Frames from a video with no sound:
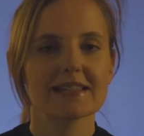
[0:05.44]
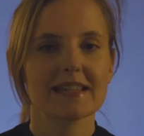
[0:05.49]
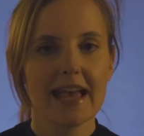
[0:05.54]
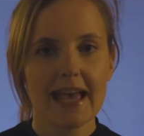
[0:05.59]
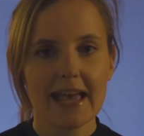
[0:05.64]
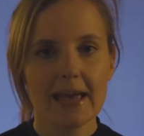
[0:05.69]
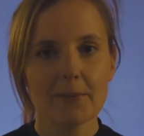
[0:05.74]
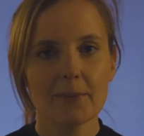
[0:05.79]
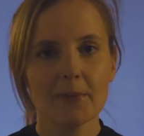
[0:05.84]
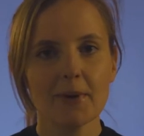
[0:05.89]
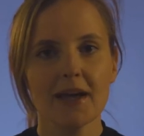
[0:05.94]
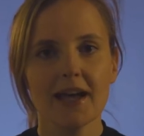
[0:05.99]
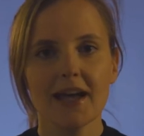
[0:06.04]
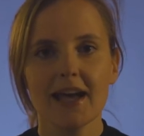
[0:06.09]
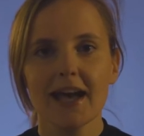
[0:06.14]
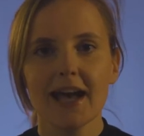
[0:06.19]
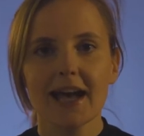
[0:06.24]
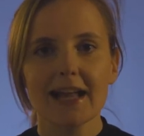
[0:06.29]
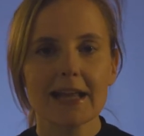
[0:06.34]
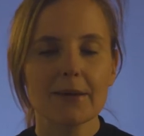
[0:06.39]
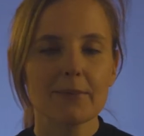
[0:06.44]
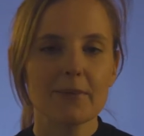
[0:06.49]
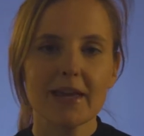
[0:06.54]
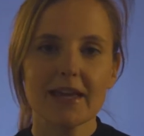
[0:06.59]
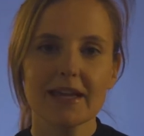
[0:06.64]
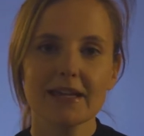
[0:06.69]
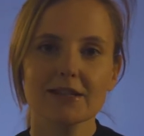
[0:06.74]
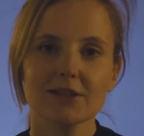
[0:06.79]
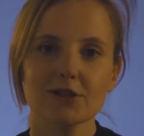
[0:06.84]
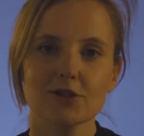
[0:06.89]
as AIM, and I'm
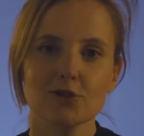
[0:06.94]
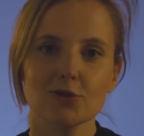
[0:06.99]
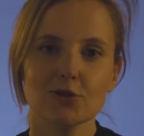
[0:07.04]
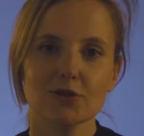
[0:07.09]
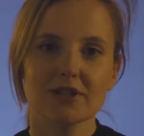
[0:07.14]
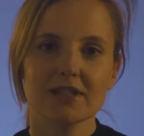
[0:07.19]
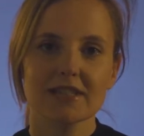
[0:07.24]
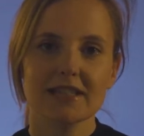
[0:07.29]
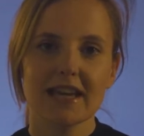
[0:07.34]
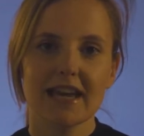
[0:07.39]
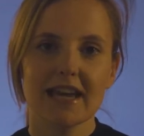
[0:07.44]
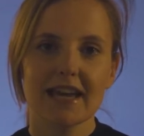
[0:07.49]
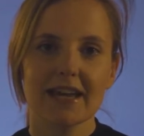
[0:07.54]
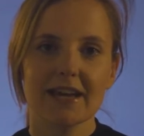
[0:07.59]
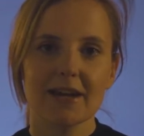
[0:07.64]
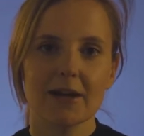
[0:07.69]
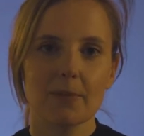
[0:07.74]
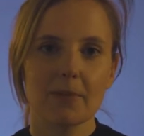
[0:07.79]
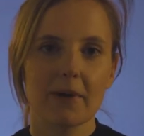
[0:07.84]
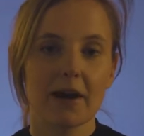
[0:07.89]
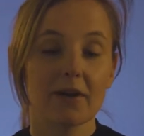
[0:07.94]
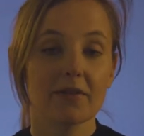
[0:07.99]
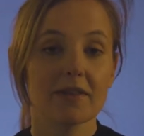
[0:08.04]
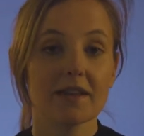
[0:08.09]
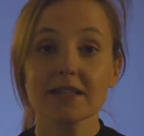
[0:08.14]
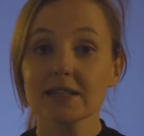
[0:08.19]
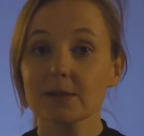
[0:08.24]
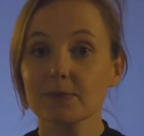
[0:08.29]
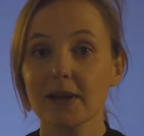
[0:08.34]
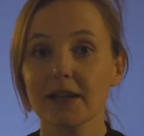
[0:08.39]
here to talk today about
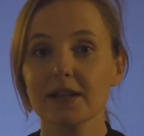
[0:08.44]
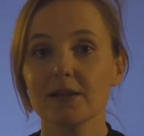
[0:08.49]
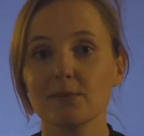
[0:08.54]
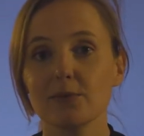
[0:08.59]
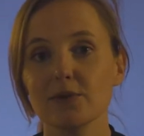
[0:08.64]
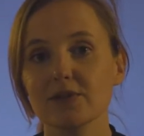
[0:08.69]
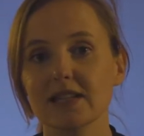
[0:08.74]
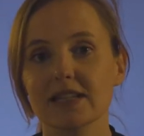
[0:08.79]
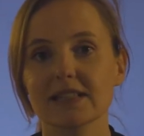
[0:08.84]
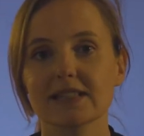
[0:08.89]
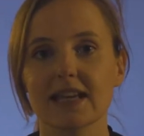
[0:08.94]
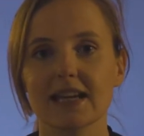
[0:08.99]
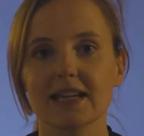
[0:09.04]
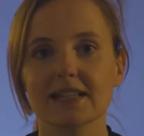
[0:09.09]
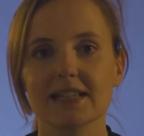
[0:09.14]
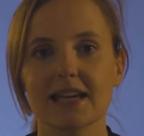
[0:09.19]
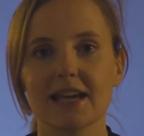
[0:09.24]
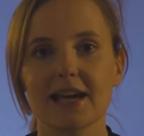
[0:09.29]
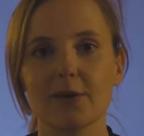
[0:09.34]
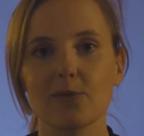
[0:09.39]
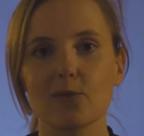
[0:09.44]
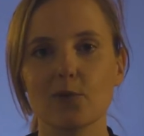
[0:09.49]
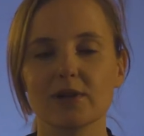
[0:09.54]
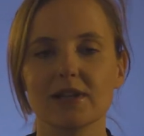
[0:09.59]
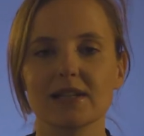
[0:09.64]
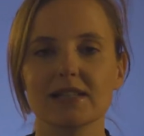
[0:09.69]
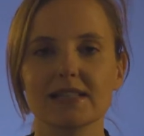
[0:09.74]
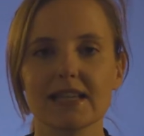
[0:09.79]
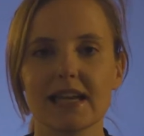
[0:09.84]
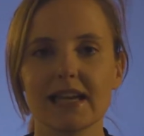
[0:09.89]
the independent music sector and
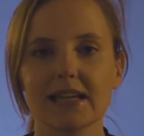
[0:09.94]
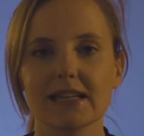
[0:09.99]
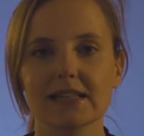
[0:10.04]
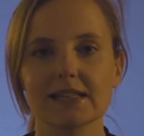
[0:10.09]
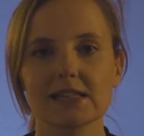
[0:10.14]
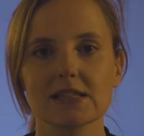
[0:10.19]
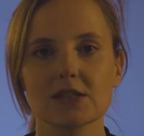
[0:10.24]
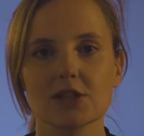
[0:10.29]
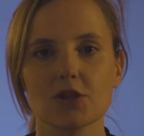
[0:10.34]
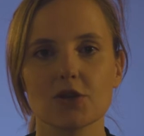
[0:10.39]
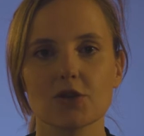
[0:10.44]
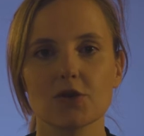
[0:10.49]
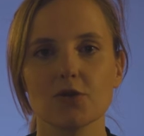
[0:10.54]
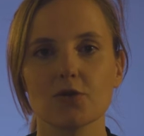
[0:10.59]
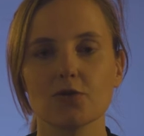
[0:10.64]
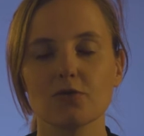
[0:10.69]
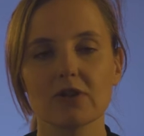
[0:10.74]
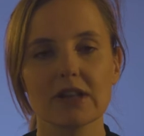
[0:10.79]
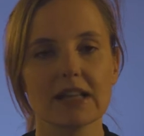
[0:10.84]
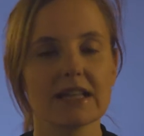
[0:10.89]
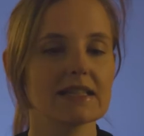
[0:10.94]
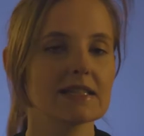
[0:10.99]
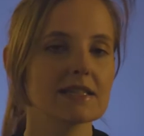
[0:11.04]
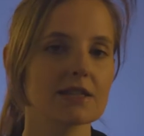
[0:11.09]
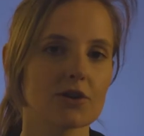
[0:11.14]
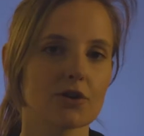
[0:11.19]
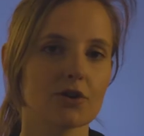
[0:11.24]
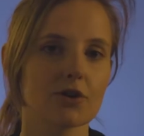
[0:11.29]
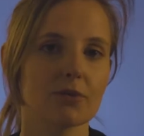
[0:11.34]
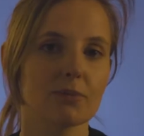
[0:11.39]
what it takes to release
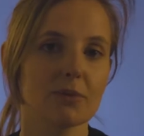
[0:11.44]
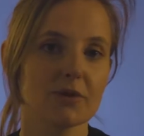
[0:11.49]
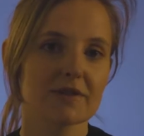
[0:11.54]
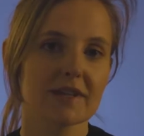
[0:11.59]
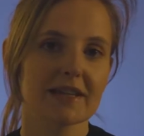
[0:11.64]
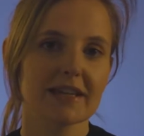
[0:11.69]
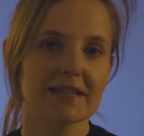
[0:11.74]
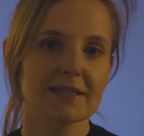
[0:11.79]
your music